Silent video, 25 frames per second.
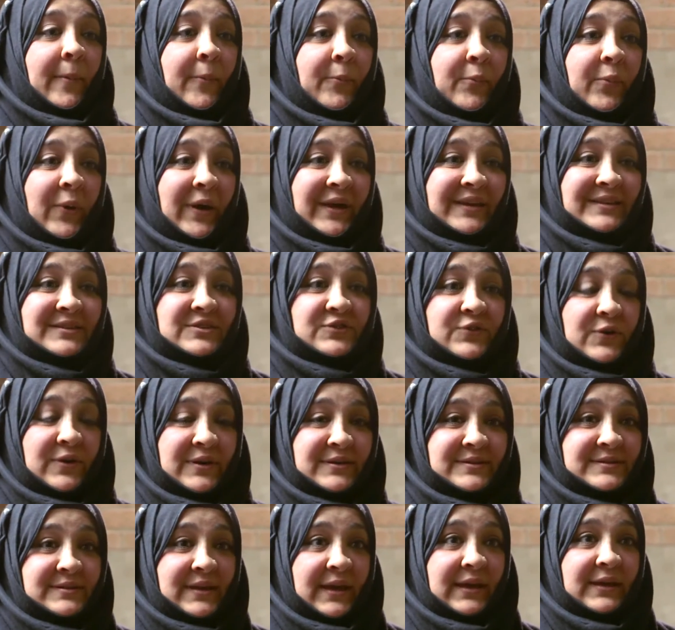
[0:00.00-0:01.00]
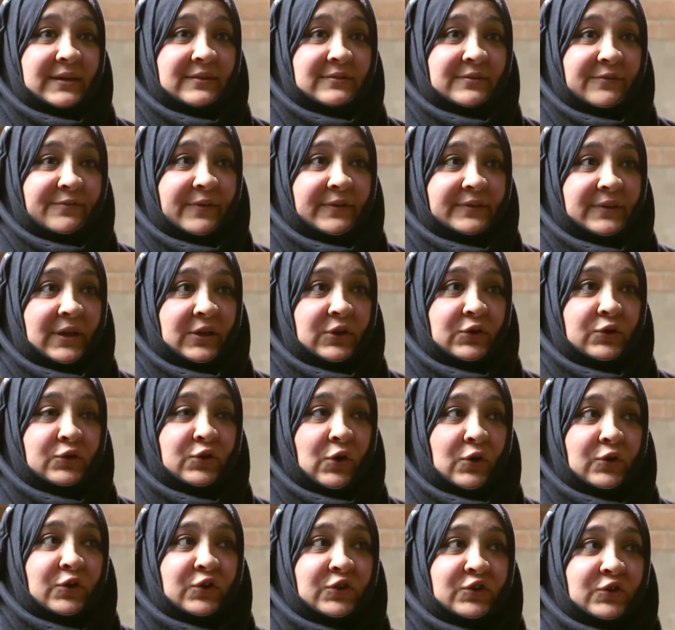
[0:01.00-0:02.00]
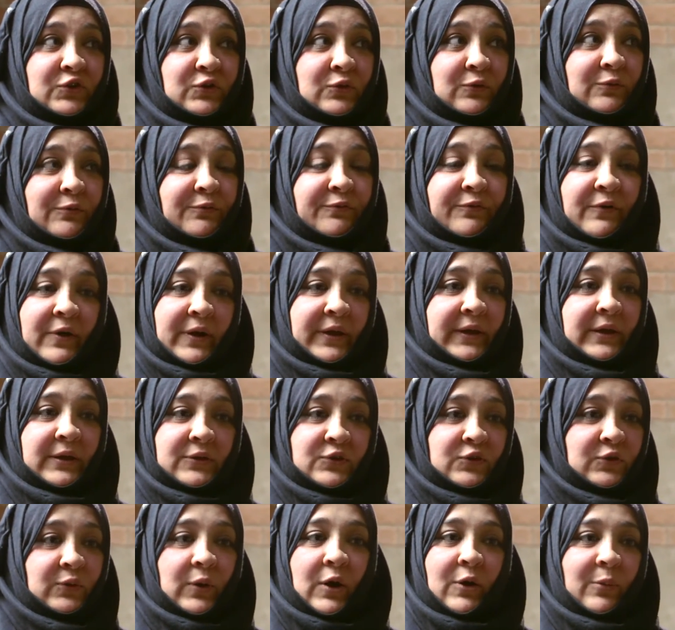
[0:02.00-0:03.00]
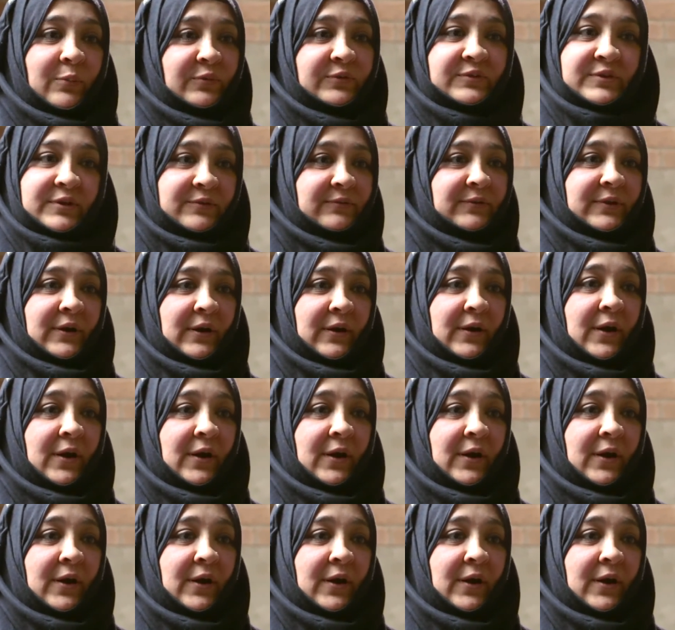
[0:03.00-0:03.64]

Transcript: What it's trying to say is the fact that you don't need to fight to help Syria.